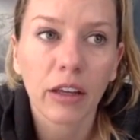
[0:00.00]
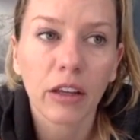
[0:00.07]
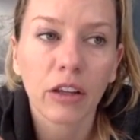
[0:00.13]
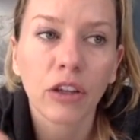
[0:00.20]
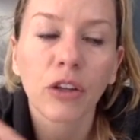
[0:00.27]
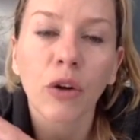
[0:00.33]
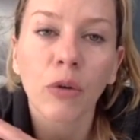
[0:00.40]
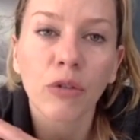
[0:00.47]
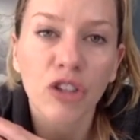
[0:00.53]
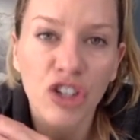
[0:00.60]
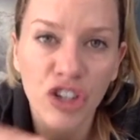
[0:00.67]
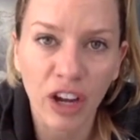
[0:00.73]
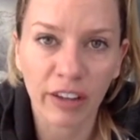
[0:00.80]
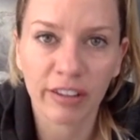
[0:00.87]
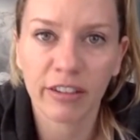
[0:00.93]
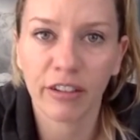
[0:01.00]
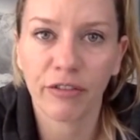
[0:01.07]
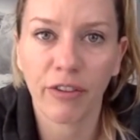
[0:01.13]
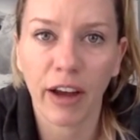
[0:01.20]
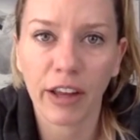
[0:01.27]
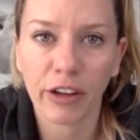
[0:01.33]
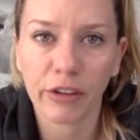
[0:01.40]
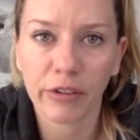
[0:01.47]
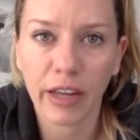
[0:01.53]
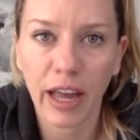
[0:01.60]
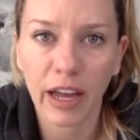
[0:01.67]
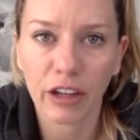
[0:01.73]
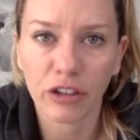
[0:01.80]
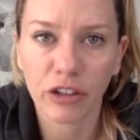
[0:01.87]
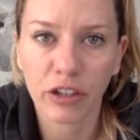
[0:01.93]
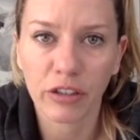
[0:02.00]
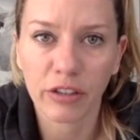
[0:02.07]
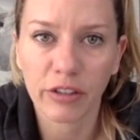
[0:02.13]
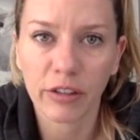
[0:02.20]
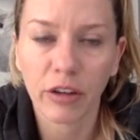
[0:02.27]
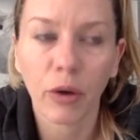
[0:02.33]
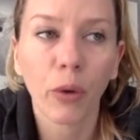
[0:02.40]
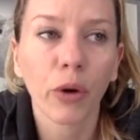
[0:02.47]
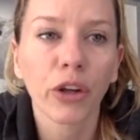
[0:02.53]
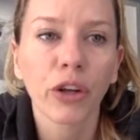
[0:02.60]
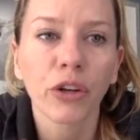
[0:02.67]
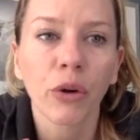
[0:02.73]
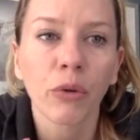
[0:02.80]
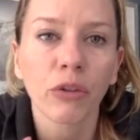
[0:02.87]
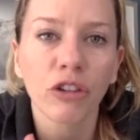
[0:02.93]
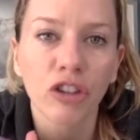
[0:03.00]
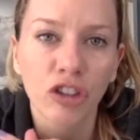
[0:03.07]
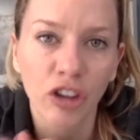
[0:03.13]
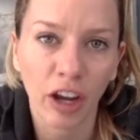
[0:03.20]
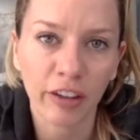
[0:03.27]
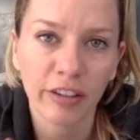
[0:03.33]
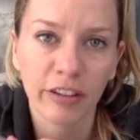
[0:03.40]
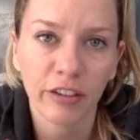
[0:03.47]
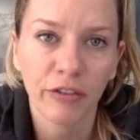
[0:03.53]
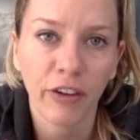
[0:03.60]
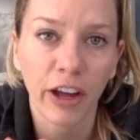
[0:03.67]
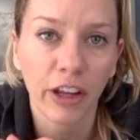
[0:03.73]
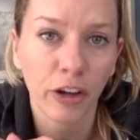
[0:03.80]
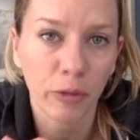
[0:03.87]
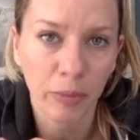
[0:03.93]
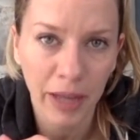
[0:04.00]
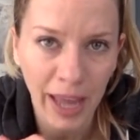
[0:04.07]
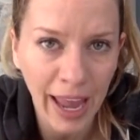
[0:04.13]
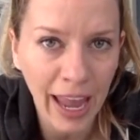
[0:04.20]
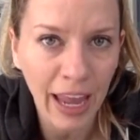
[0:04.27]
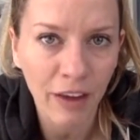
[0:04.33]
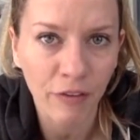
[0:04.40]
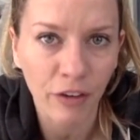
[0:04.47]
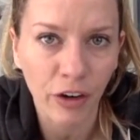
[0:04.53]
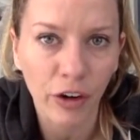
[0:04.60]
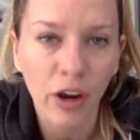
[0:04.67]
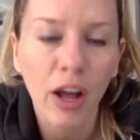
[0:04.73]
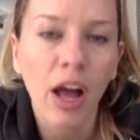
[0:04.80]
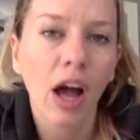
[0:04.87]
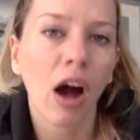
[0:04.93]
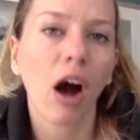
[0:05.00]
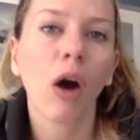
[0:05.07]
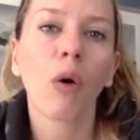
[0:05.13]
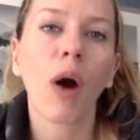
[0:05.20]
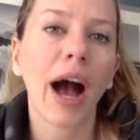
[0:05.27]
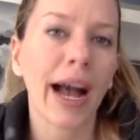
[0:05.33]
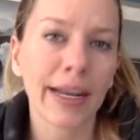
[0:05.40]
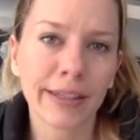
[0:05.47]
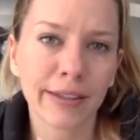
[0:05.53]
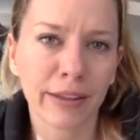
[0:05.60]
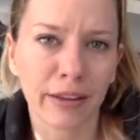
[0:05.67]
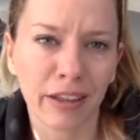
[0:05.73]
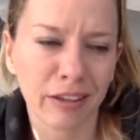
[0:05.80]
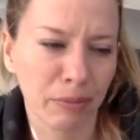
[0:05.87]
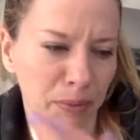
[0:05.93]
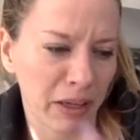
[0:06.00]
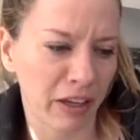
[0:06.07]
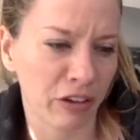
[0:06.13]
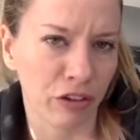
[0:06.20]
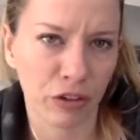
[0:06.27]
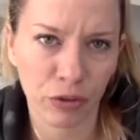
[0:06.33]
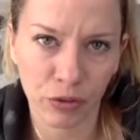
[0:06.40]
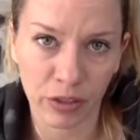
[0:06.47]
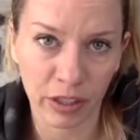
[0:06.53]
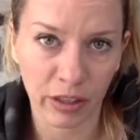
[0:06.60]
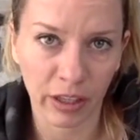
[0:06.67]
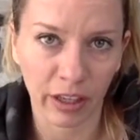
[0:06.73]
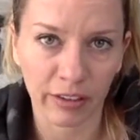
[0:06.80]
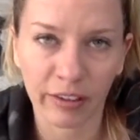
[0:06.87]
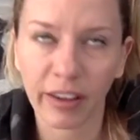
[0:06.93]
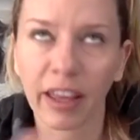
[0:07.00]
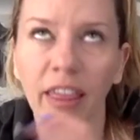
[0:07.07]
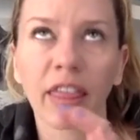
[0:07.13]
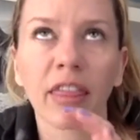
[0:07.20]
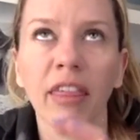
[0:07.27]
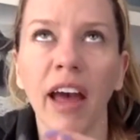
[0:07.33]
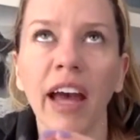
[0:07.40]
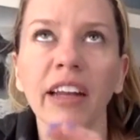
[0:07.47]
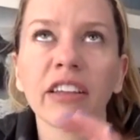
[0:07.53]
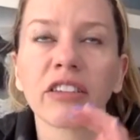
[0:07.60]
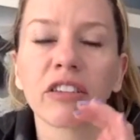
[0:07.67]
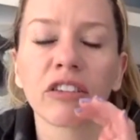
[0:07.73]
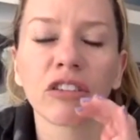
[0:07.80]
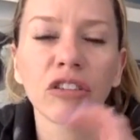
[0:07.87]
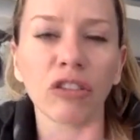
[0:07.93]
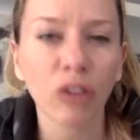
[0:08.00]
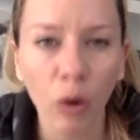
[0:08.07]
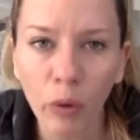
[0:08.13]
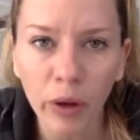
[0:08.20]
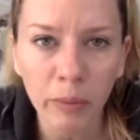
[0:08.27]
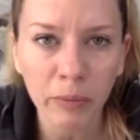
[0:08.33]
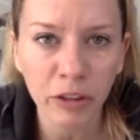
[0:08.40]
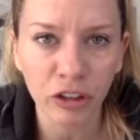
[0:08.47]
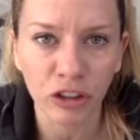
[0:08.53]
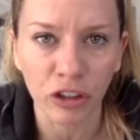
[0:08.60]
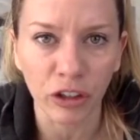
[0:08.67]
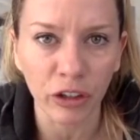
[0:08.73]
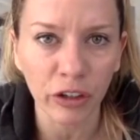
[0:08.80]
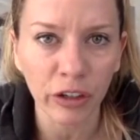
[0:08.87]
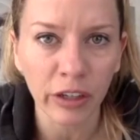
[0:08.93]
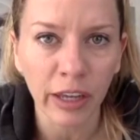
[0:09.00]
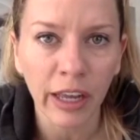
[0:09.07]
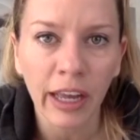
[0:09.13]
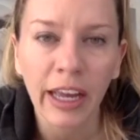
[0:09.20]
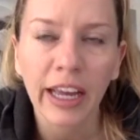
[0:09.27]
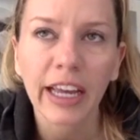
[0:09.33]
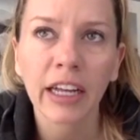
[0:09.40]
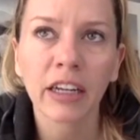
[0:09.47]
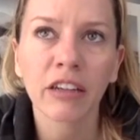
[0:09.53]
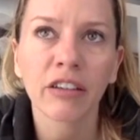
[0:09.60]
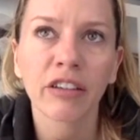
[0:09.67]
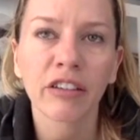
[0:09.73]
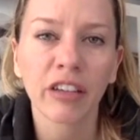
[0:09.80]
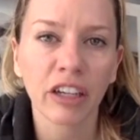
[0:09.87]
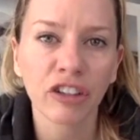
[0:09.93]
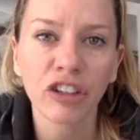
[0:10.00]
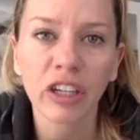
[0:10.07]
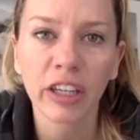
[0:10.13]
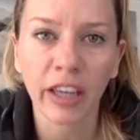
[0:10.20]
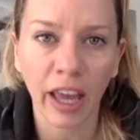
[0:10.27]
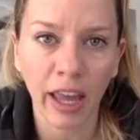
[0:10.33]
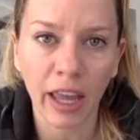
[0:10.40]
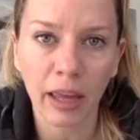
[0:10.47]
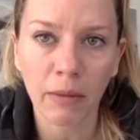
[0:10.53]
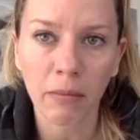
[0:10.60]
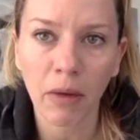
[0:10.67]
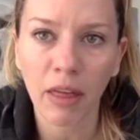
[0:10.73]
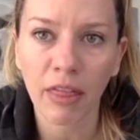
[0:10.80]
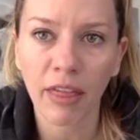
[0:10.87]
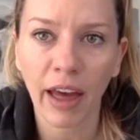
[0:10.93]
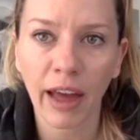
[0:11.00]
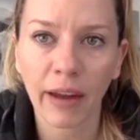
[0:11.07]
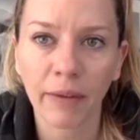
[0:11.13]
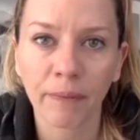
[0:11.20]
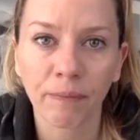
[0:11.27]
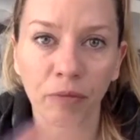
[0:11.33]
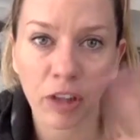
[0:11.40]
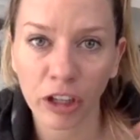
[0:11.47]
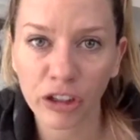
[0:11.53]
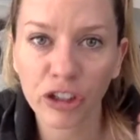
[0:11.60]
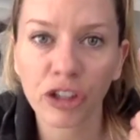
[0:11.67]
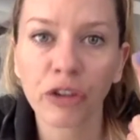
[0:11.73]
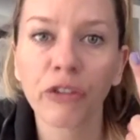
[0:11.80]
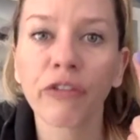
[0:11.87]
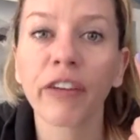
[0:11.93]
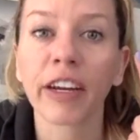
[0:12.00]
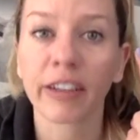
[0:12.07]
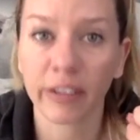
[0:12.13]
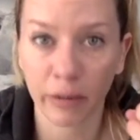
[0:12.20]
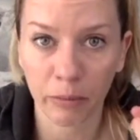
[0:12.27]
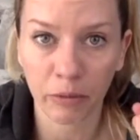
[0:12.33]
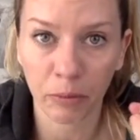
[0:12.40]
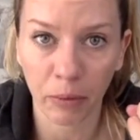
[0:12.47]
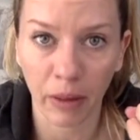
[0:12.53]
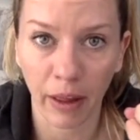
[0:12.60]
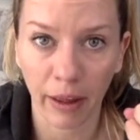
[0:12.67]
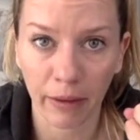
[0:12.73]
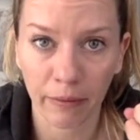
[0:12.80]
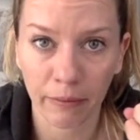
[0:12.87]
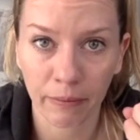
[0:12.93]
you don't justify your reactions, or you don't justify your behavior. Oh, I did this because you did this. Like, that is so immature. It is such a game that two victims play.